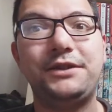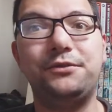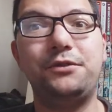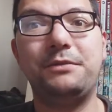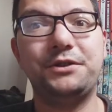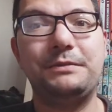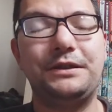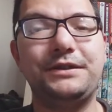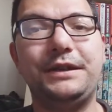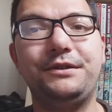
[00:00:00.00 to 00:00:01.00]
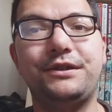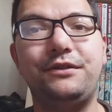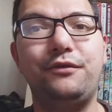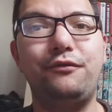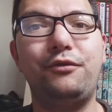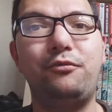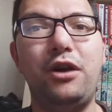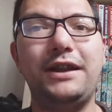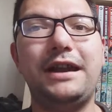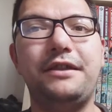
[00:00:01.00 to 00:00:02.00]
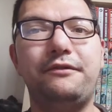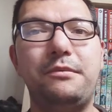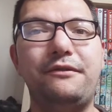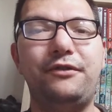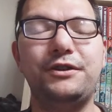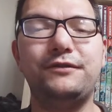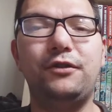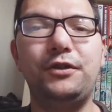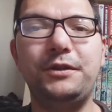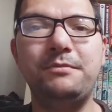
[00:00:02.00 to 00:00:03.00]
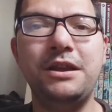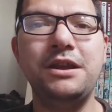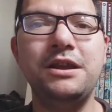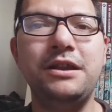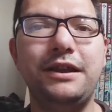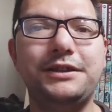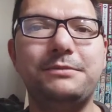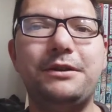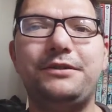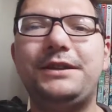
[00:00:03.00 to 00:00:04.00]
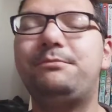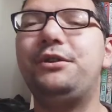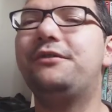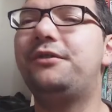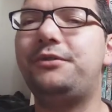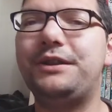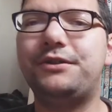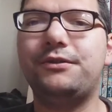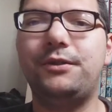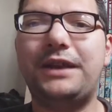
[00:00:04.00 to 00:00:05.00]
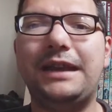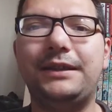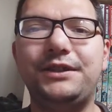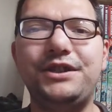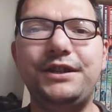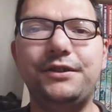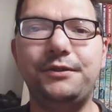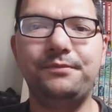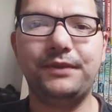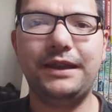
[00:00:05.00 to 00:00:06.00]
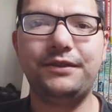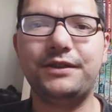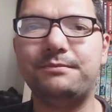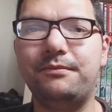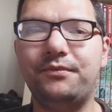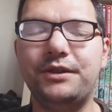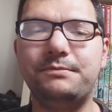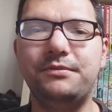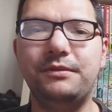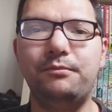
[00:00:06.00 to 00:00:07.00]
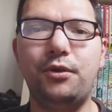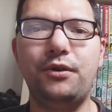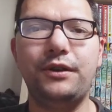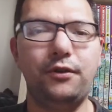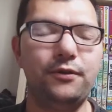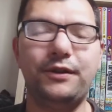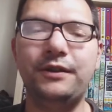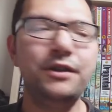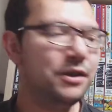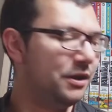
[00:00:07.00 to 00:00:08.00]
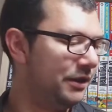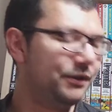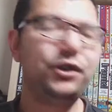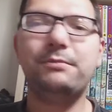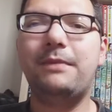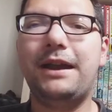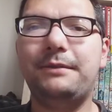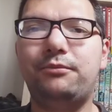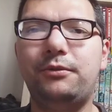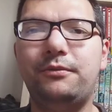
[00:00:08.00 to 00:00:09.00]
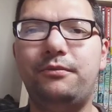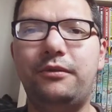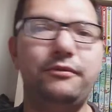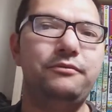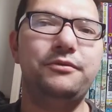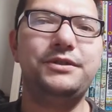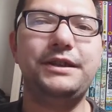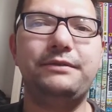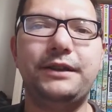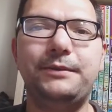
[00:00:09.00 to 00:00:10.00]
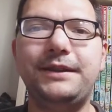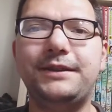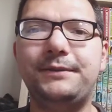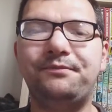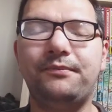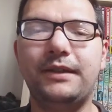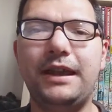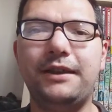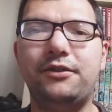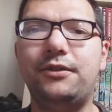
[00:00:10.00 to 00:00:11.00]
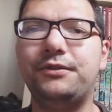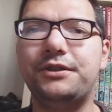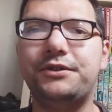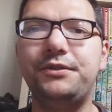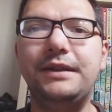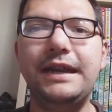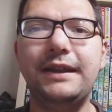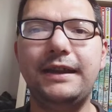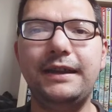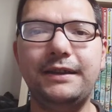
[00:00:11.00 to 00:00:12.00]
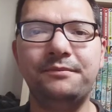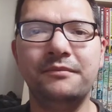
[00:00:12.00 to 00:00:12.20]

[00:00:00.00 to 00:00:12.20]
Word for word: I don't know much about the series. From what I gather from the first volume, it's about these beautiful creatures called Alichino and this, this boy or young man, we'll see when I read it, uh, called Tsugiri.